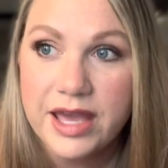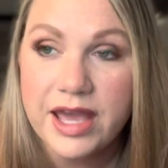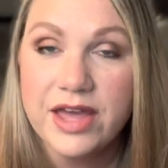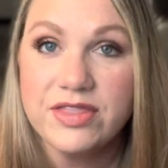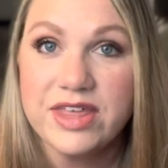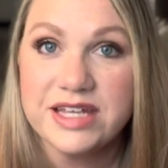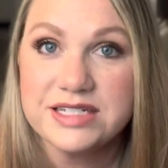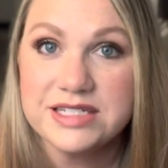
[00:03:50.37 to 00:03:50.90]

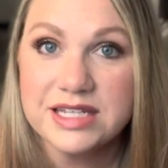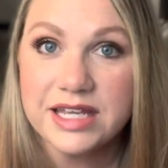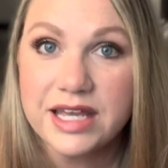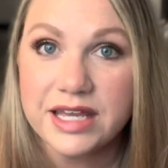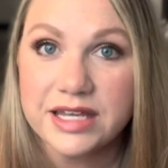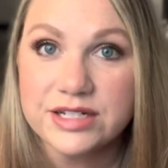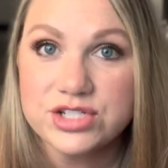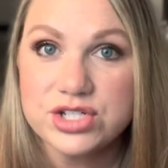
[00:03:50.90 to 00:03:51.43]
And they
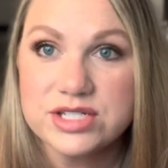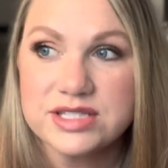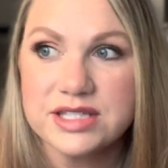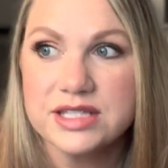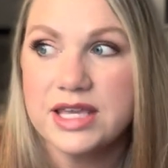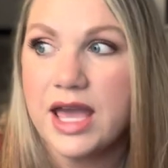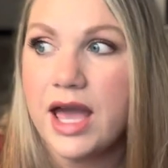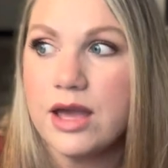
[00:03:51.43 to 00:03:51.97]
did. She
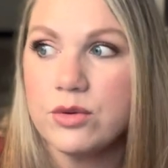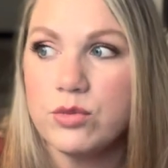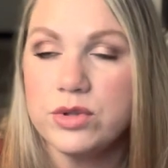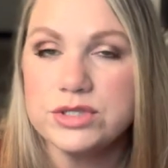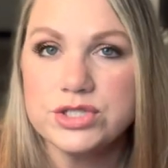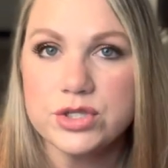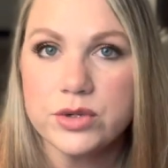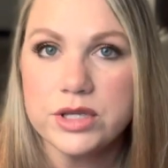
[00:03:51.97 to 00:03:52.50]
said, yeah,
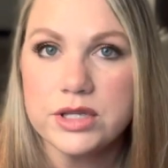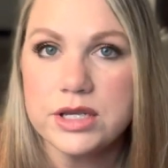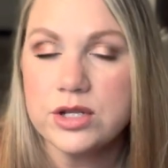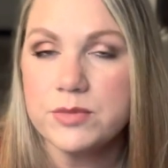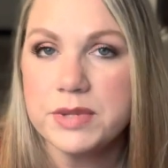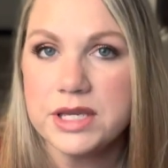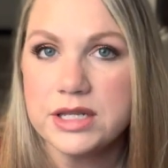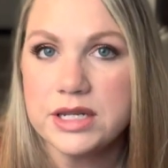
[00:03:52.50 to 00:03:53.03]
we'll do it.
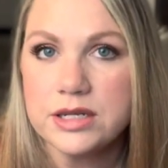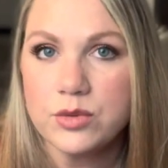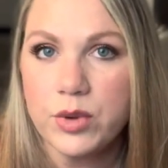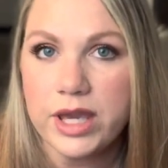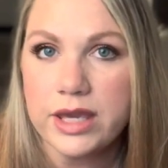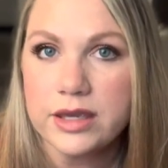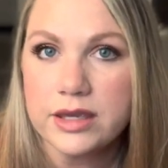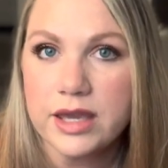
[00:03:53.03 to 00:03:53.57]
It'll be in in a
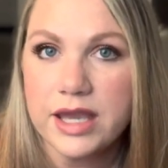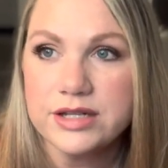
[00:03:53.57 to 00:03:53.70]
week.